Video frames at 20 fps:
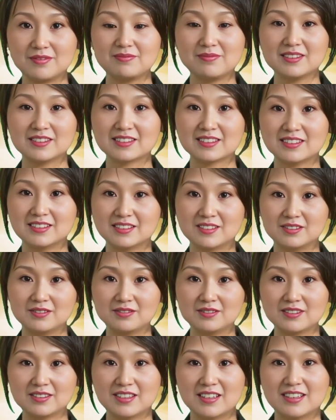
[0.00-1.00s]
Combined
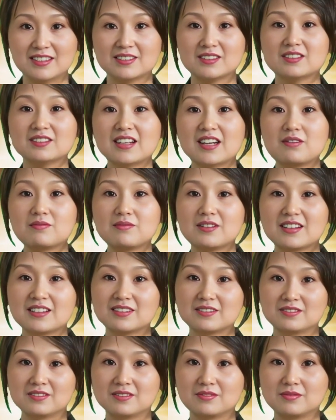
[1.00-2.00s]
with the current season
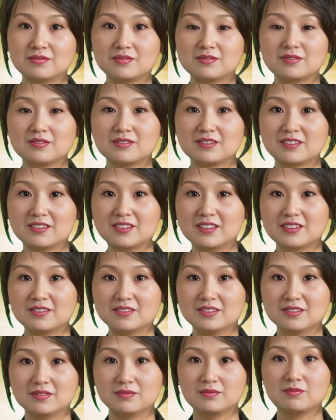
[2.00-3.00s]
for annual
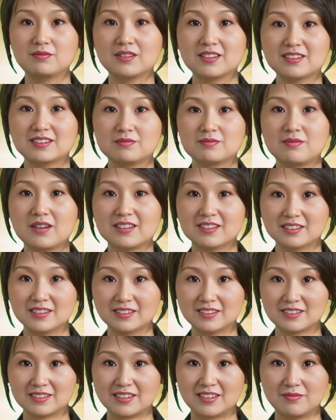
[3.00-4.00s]
contract signing,
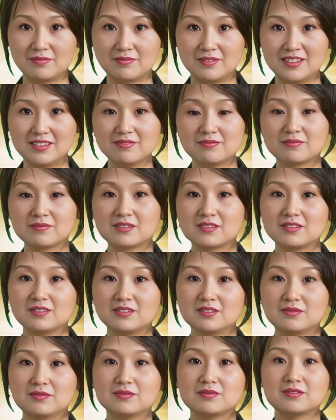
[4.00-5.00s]
containers are in short
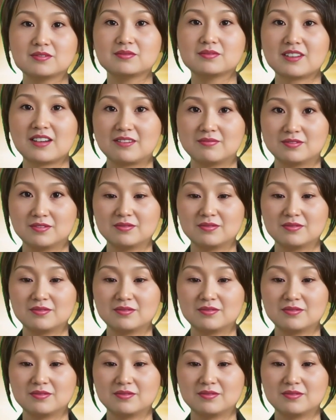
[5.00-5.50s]
supply.